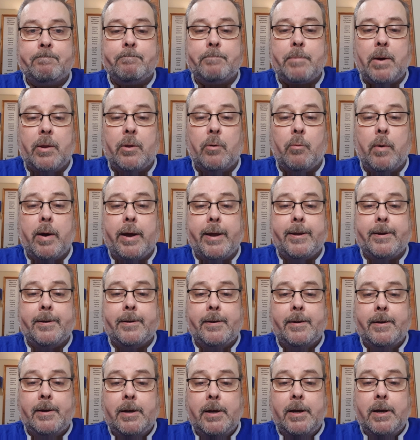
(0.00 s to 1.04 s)
by the way.
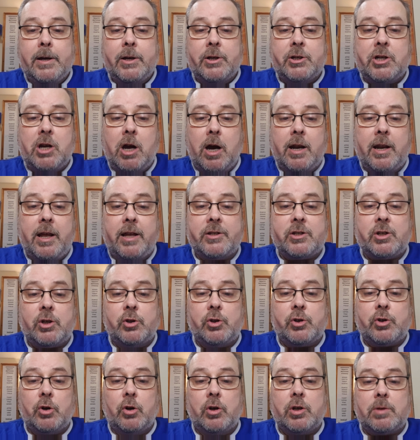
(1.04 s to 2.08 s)
She highlights
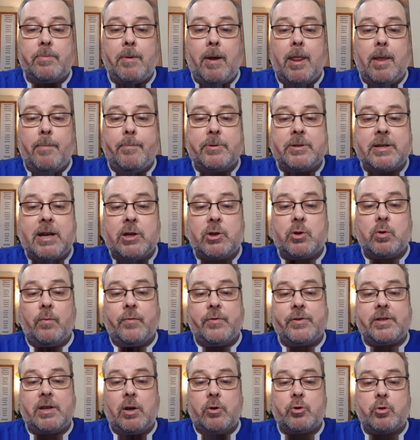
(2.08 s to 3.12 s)
concerns about the potential
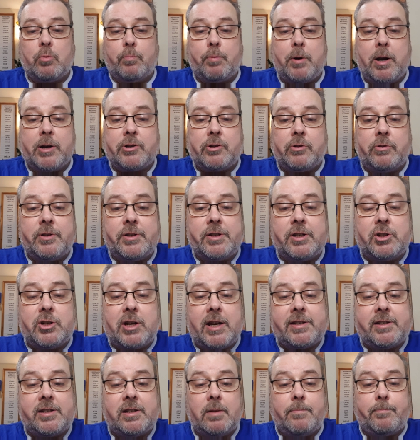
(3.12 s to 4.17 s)
for social pressure and
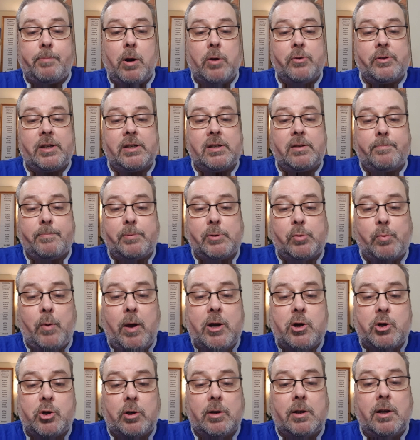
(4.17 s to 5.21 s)
suggests that the process of
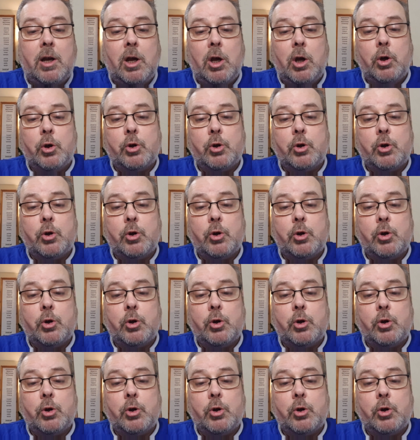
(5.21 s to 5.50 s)
persuasion